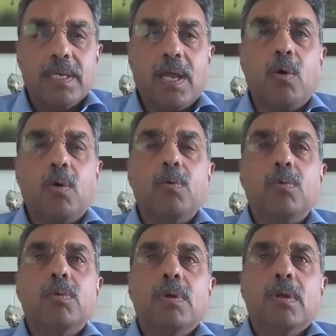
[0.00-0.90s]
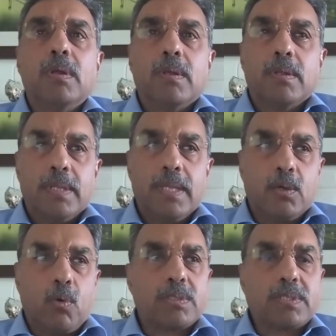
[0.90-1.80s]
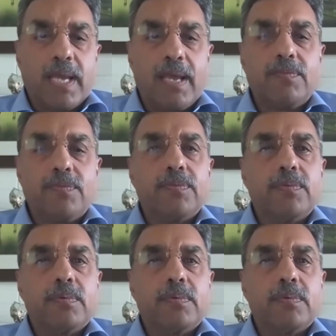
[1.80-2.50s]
Now, the courts have,